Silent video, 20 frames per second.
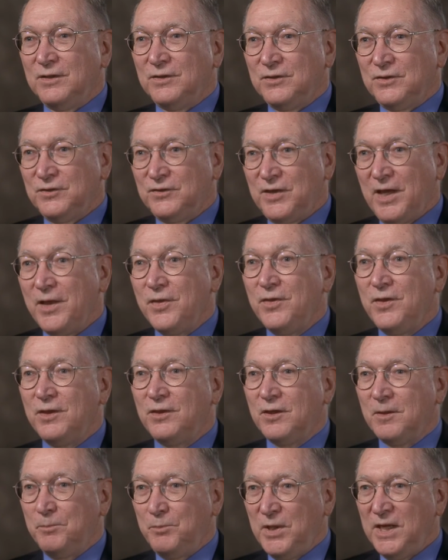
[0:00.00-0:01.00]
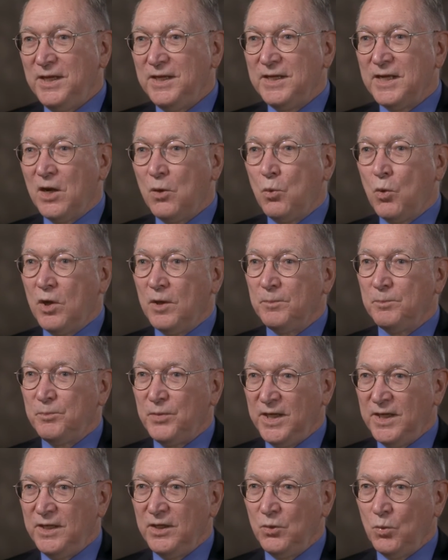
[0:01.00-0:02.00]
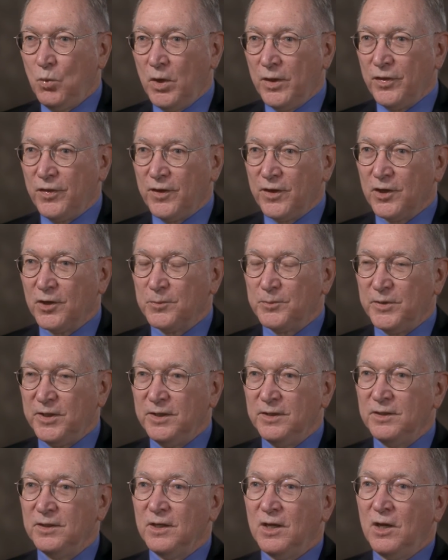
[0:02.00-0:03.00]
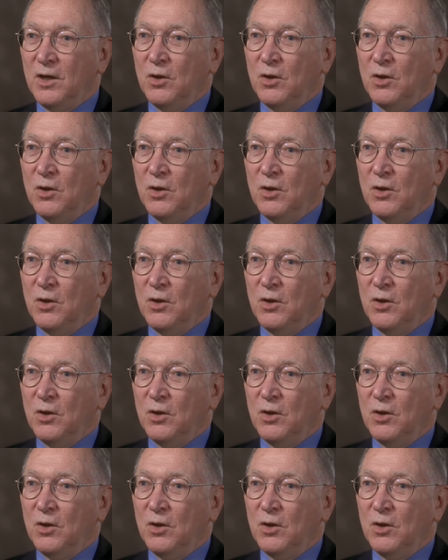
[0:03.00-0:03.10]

said that the PD-L1, PD-1 therapy